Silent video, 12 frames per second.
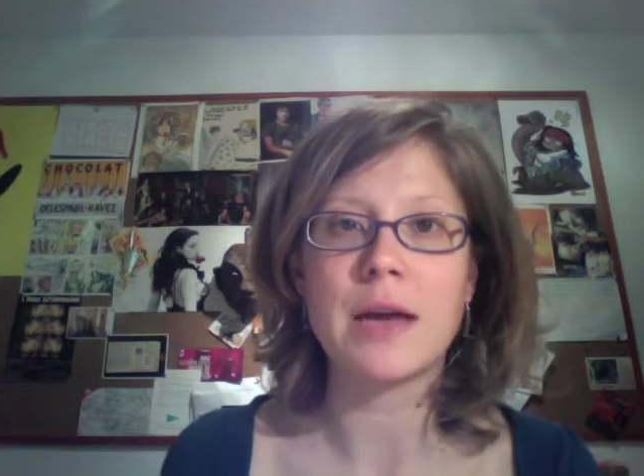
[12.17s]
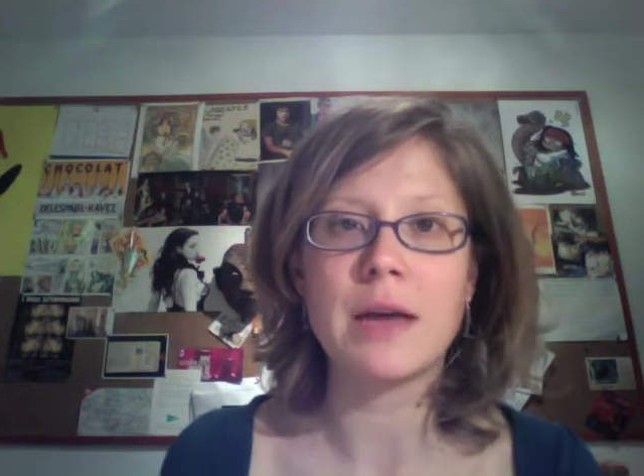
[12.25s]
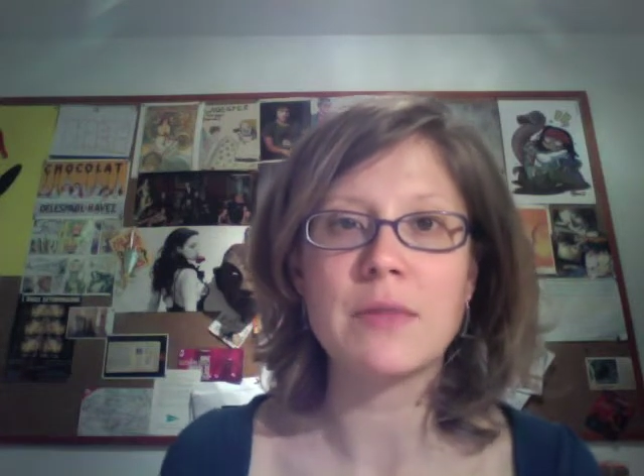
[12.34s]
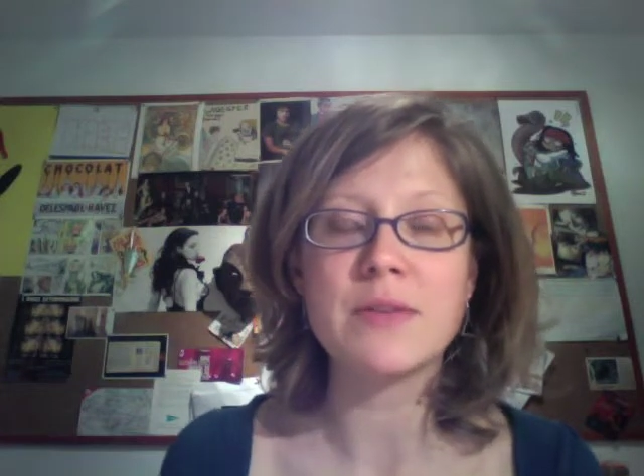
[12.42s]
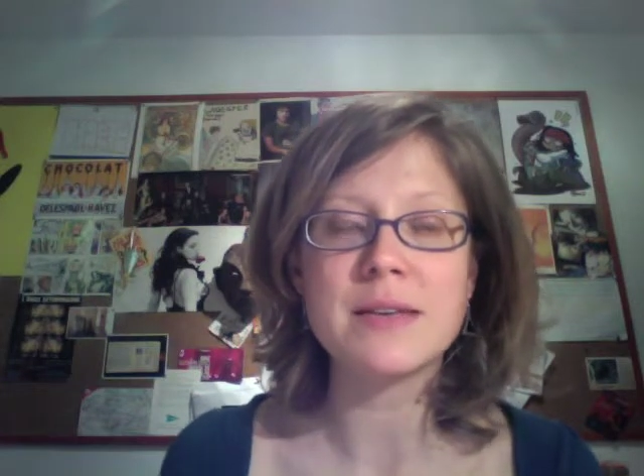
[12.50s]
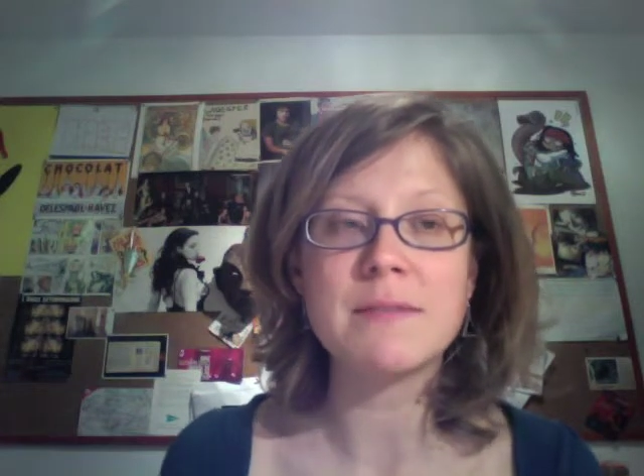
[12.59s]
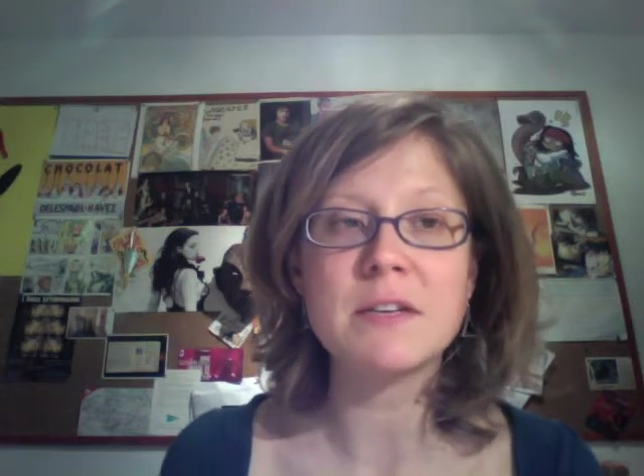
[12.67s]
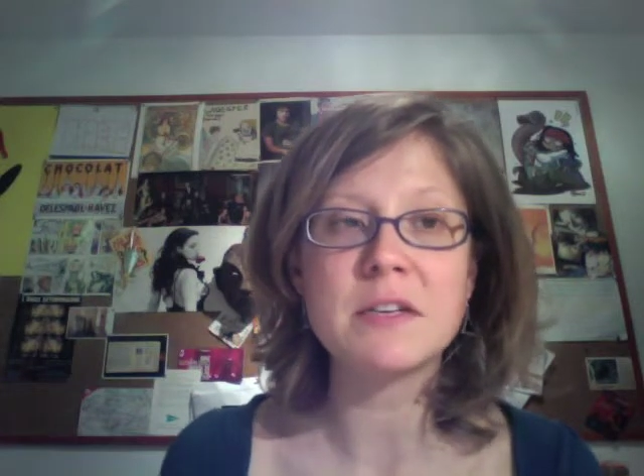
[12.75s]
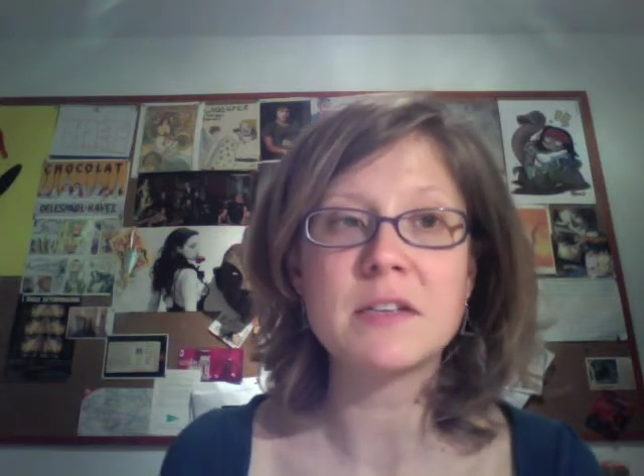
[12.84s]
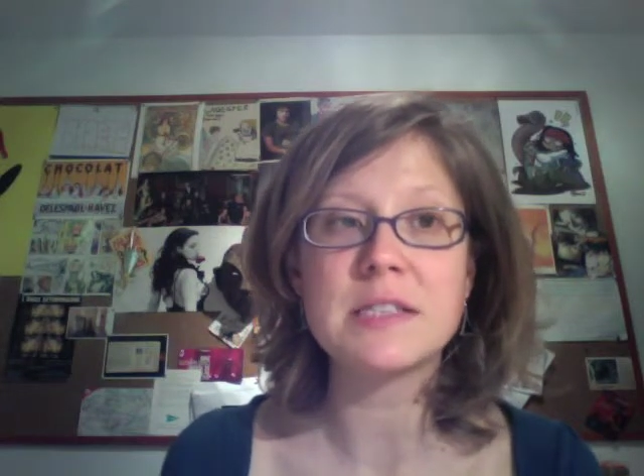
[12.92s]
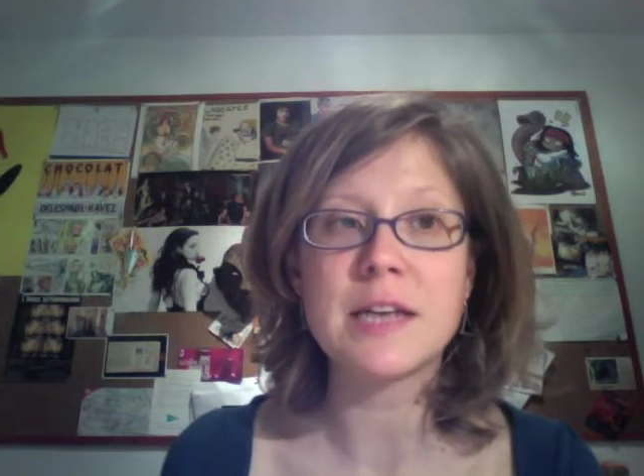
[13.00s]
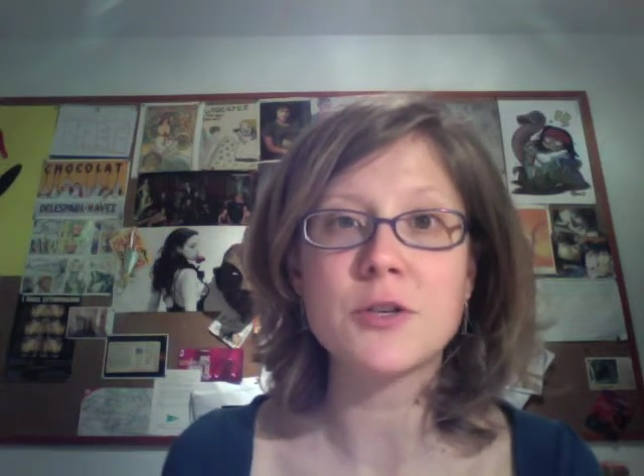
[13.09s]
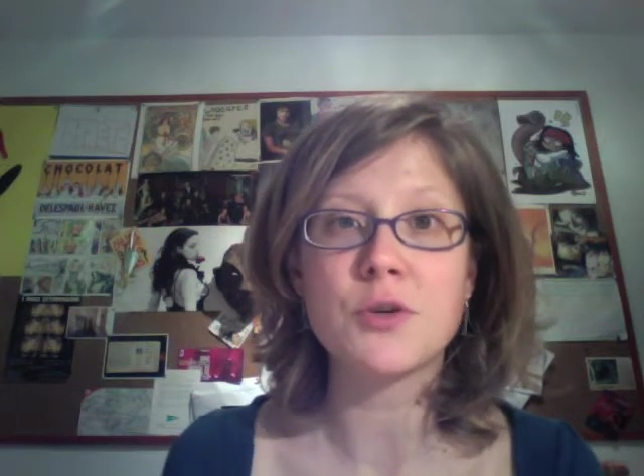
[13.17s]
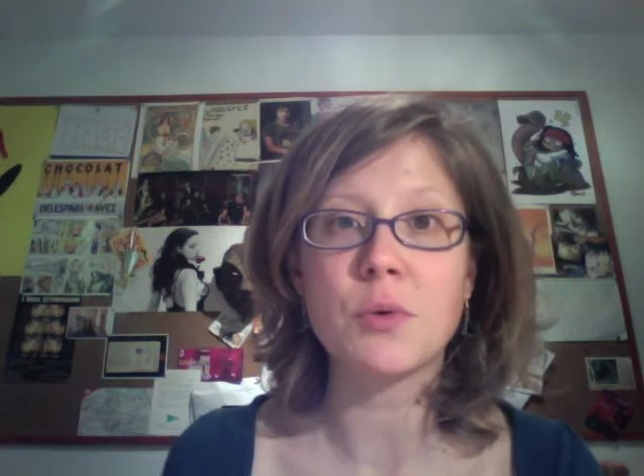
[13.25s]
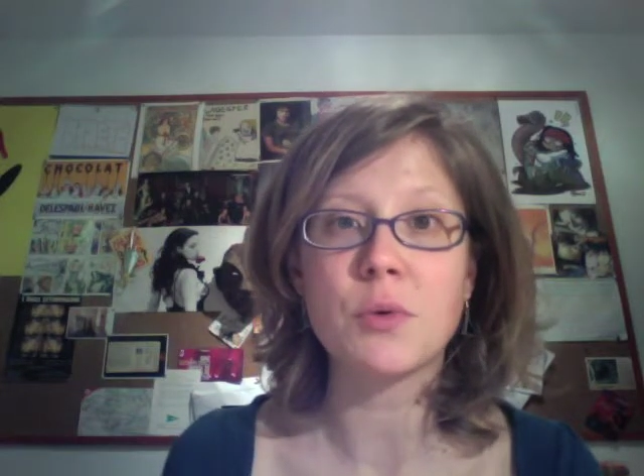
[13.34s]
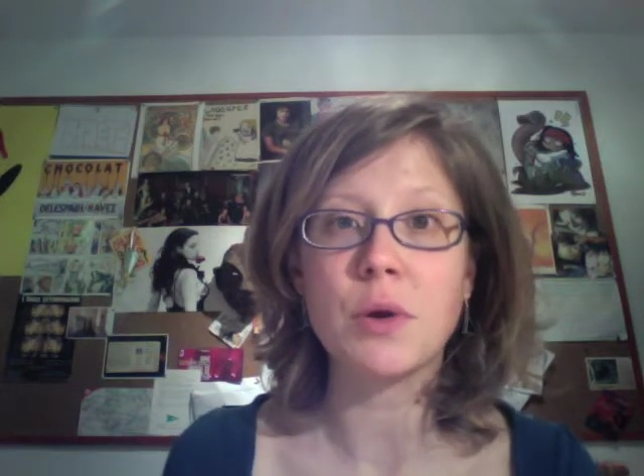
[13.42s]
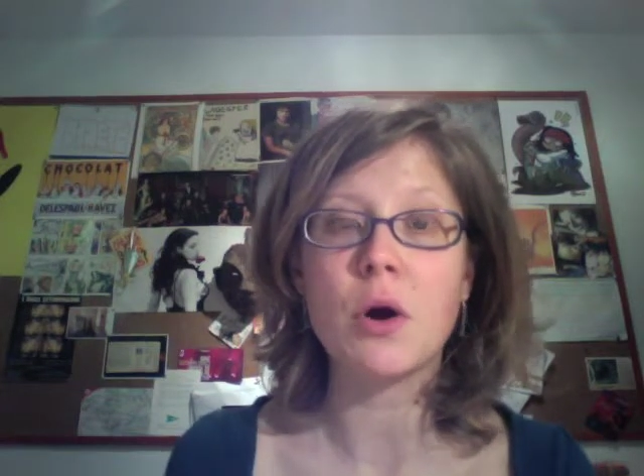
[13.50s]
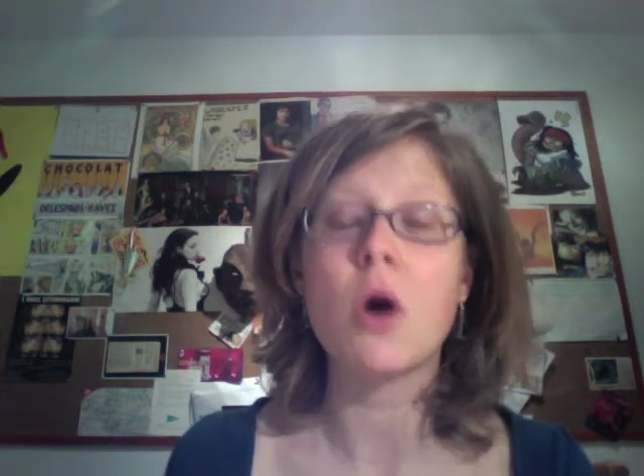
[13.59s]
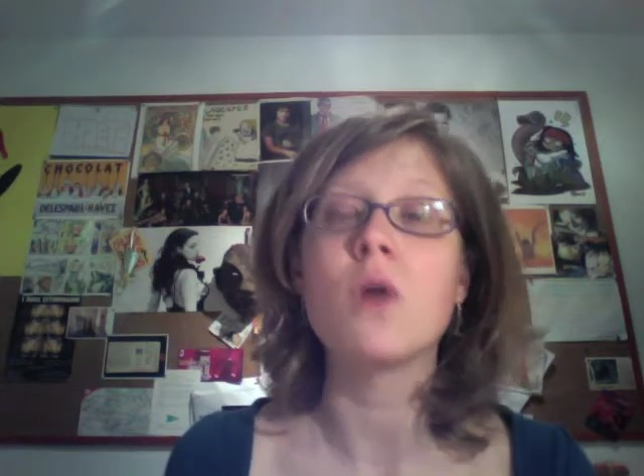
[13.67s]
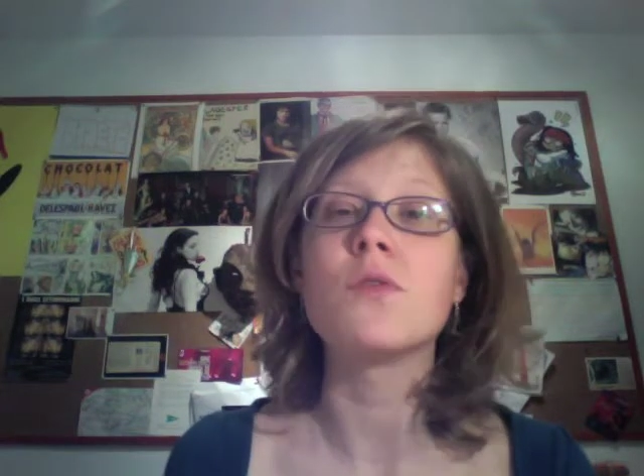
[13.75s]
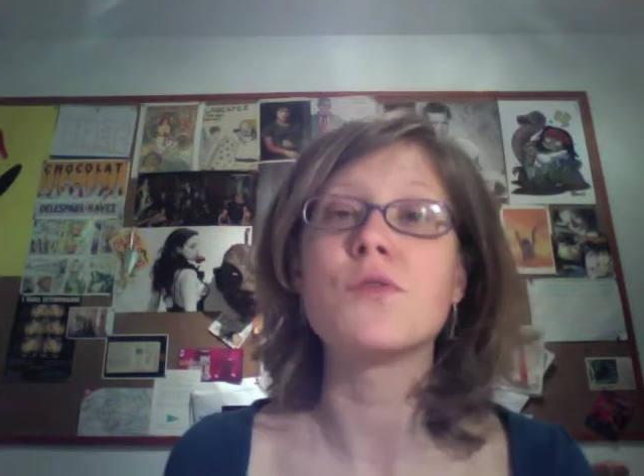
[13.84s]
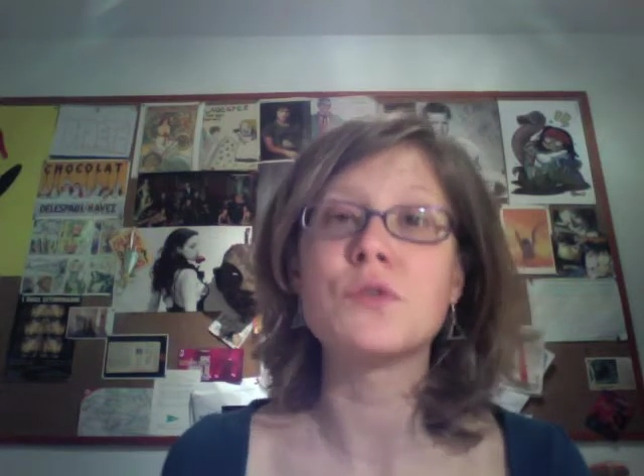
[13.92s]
in the 17th century called